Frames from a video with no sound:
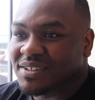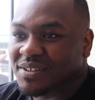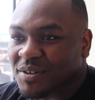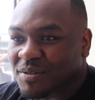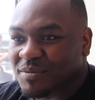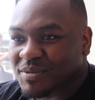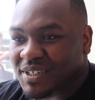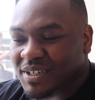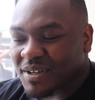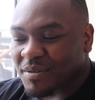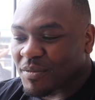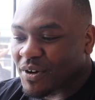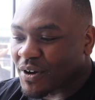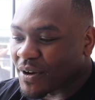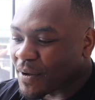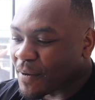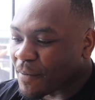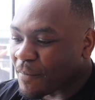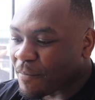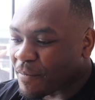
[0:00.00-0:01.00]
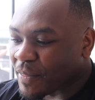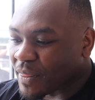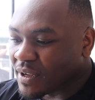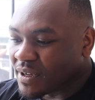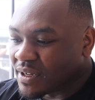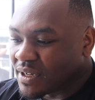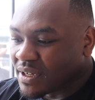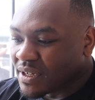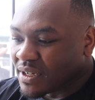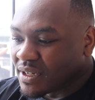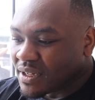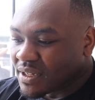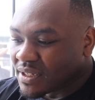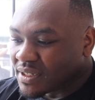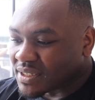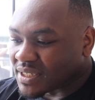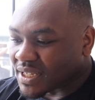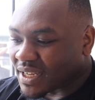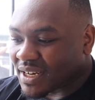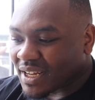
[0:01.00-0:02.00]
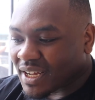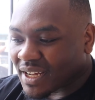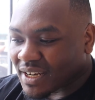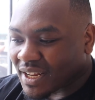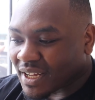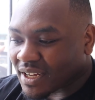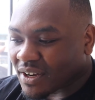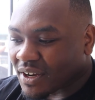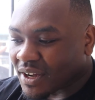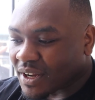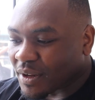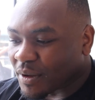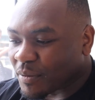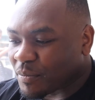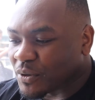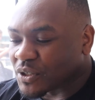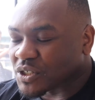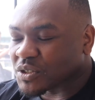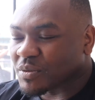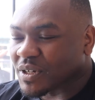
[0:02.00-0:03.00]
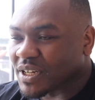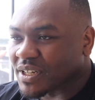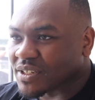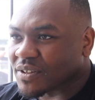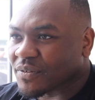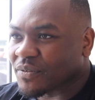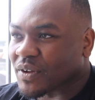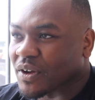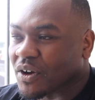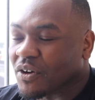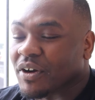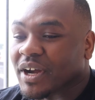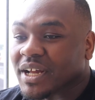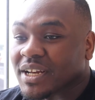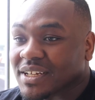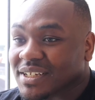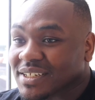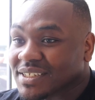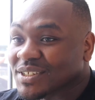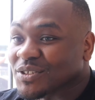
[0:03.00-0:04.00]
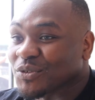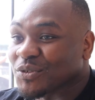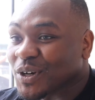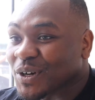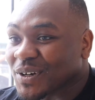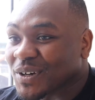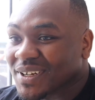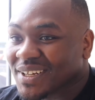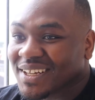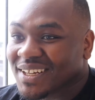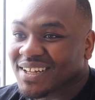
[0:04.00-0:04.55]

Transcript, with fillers: You know what I'm saying? But um, so yeah, that that kind of pushed me then to think, all right, then this is real.